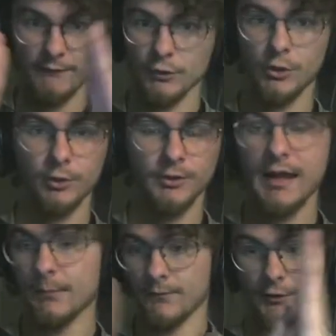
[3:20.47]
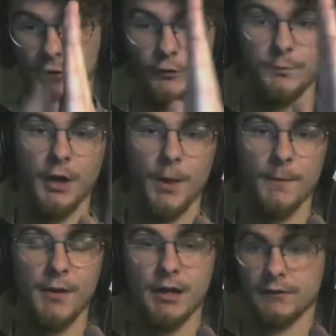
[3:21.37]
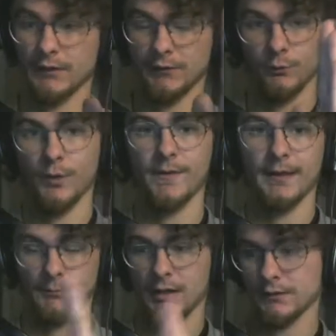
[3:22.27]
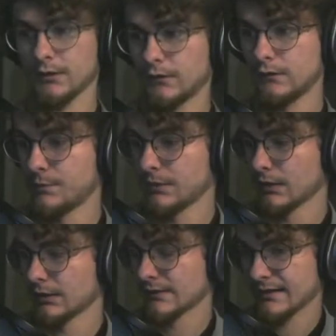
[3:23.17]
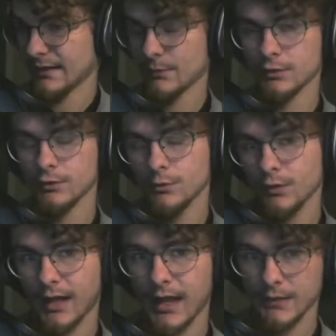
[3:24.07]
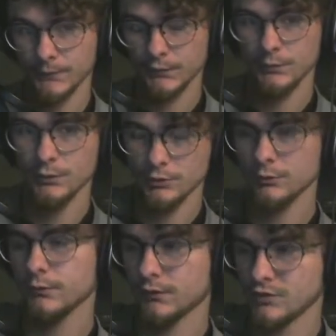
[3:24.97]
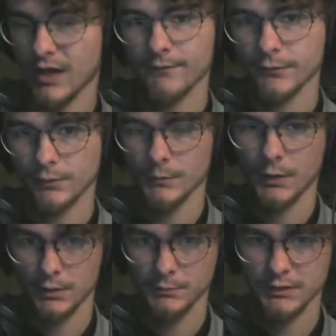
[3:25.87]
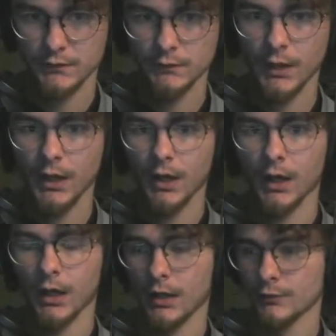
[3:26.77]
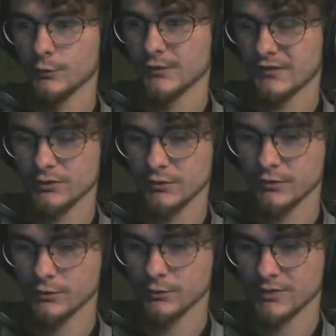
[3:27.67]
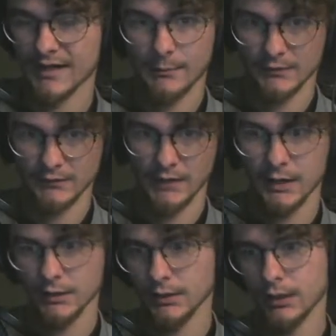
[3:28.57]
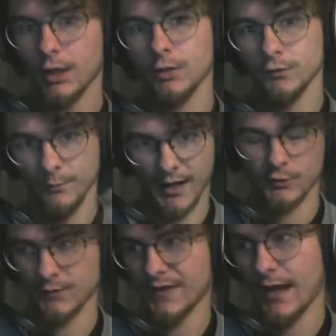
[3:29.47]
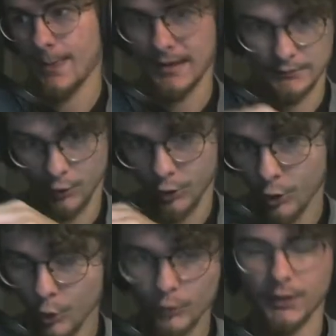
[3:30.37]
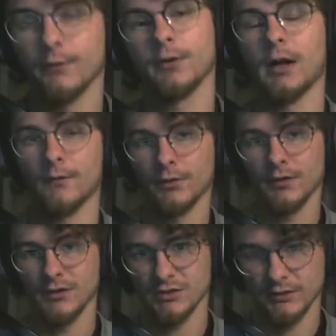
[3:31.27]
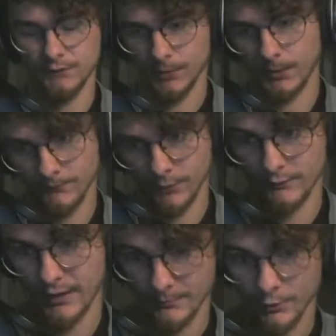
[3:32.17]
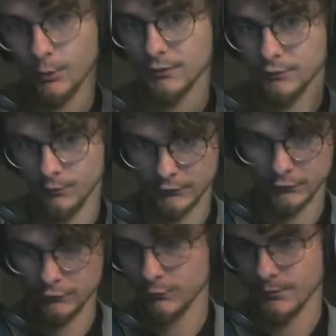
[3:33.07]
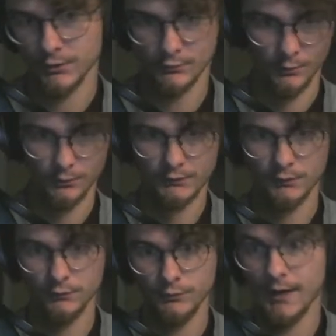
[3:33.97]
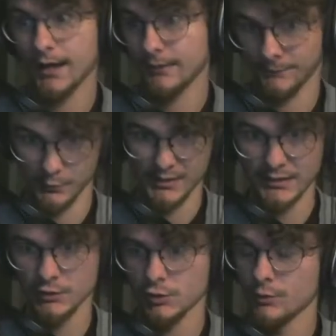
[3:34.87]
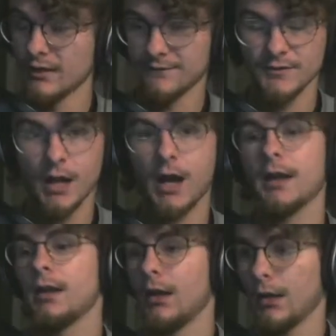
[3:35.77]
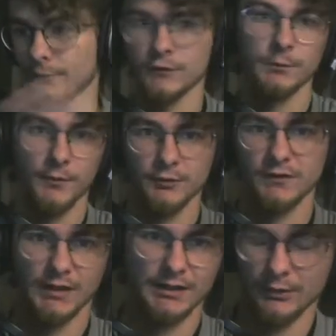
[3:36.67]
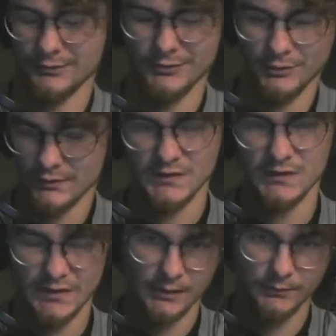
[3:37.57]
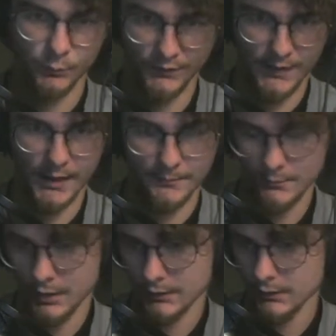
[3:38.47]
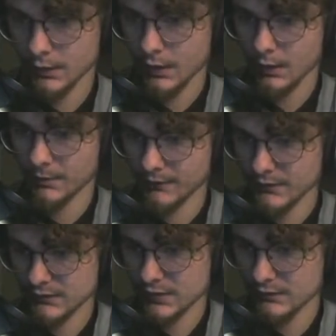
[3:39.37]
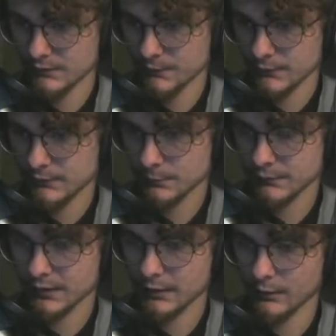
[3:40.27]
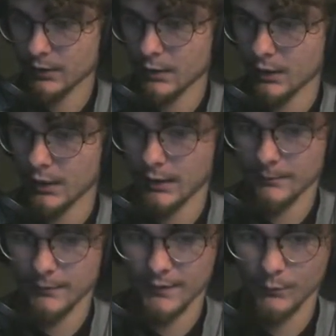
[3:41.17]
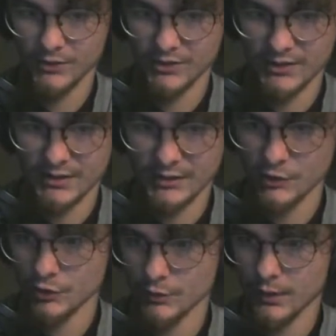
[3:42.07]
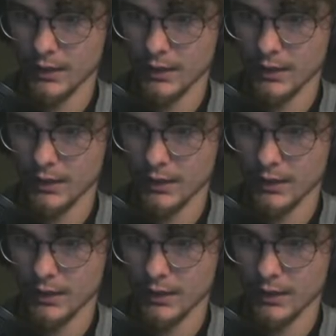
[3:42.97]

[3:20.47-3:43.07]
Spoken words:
a longer name, if it goes beyond the box size, you want that box size to be dynamic. You would have to use JavaScript arguments to essentially do dynamic scaling to match with that, and that's a whole nother conversation that's very involved. I'm going to assume that you know to do that if you need to. If not, there's some other design character you can just design with that in mind. But in this case, it's a very simple title that we just need to